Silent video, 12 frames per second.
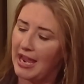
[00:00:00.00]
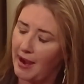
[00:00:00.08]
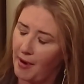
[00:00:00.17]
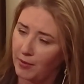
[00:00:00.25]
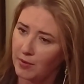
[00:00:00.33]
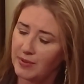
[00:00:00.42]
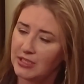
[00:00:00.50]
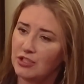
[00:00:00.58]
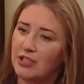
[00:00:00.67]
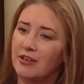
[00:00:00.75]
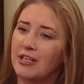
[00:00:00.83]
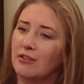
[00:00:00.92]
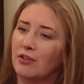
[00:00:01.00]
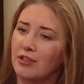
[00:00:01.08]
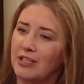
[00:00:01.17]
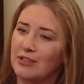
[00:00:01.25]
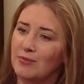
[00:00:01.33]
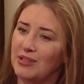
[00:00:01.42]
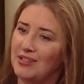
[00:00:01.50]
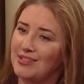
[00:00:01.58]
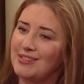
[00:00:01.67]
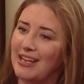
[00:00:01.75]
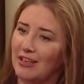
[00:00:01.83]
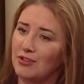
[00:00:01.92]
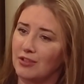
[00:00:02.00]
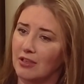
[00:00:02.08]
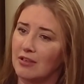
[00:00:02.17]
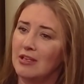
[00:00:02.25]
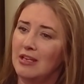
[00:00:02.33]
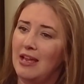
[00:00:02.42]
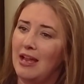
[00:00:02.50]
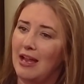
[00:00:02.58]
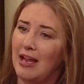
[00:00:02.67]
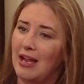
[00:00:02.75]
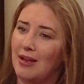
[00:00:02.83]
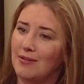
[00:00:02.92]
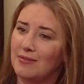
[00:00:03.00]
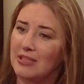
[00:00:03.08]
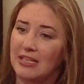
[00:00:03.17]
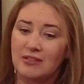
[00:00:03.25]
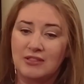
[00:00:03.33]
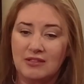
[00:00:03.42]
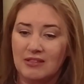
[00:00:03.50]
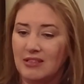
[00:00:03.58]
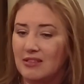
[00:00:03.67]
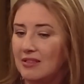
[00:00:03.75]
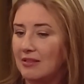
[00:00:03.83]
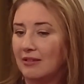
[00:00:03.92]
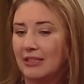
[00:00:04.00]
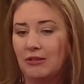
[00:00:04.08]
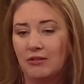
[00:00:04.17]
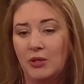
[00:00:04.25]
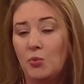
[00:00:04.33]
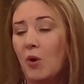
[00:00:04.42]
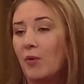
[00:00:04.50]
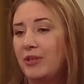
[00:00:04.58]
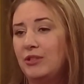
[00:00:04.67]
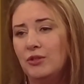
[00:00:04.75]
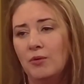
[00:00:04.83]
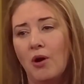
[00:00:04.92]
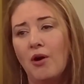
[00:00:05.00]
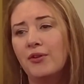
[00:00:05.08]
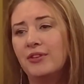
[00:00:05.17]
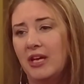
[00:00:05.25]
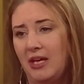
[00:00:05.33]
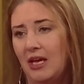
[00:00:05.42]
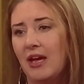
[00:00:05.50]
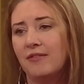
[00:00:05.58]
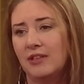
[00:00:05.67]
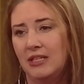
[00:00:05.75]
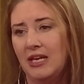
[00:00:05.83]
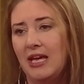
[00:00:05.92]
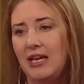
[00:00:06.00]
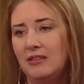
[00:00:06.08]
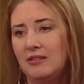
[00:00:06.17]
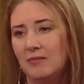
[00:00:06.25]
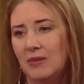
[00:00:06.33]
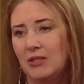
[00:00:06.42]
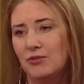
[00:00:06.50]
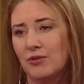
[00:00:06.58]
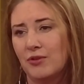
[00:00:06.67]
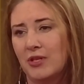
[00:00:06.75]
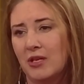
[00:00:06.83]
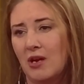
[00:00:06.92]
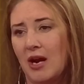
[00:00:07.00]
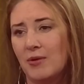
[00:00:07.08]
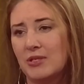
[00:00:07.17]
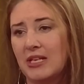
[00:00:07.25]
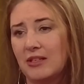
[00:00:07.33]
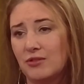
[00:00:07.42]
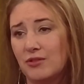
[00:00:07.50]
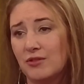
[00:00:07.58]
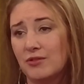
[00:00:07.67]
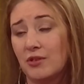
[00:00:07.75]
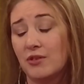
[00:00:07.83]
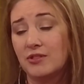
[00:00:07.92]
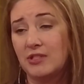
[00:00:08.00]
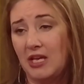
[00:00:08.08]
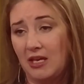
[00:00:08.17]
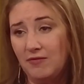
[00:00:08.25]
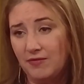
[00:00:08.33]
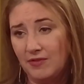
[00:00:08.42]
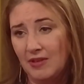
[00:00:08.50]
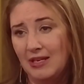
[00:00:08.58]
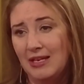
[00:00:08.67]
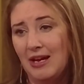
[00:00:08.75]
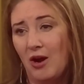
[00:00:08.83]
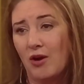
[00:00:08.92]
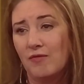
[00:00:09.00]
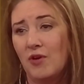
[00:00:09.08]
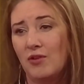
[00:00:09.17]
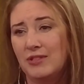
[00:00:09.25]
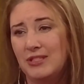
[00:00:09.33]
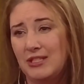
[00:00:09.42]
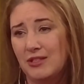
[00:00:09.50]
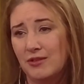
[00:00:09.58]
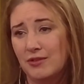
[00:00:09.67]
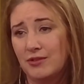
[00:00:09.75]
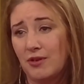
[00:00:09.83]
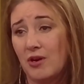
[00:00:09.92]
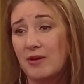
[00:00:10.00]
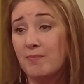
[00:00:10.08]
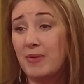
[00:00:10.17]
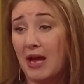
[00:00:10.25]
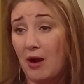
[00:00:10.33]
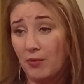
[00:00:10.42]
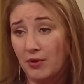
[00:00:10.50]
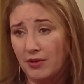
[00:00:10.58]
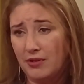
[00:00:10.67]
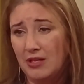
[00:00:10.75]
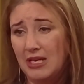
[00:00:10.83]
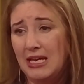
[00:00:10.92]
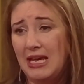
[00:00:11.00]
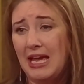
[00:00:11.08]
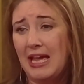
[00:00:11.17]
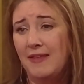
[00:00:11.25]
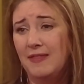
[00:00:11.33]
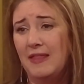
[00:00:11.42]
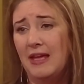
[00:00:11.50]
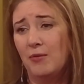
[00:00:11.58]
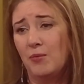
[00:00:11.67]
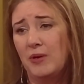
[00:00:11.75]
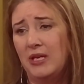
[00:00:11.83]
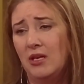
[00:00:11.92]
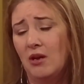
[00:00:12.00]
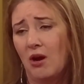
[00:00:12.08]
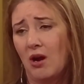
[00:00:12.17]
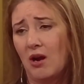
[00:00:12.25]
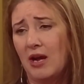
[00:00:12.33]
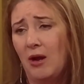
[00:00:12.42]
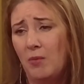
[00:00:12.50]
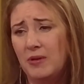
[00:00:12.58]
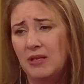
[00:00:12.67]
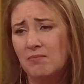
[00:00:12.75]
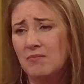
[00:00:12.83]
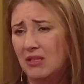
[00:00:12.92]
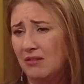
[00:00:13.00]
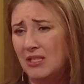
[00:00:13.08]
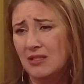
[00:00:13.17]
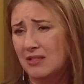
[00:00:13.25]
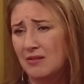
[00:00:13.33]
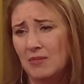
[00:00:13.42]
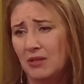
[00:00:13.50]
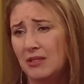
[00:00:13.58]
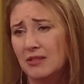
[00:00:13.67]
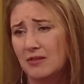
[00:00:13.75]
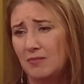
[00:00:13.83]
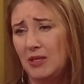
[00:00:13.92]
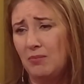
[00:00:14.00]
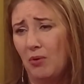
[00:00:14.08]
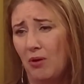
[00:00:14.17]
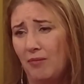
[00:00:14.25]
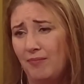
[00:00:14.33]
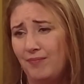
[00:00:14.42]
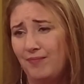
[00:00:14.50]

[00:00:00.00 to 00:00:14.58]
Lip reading: How are we sharing learning with the sector? That's literally what we do all day, every day, to make sure that our techsters are safe, our volunteers are empowered, and that we are helping millions and millions of people.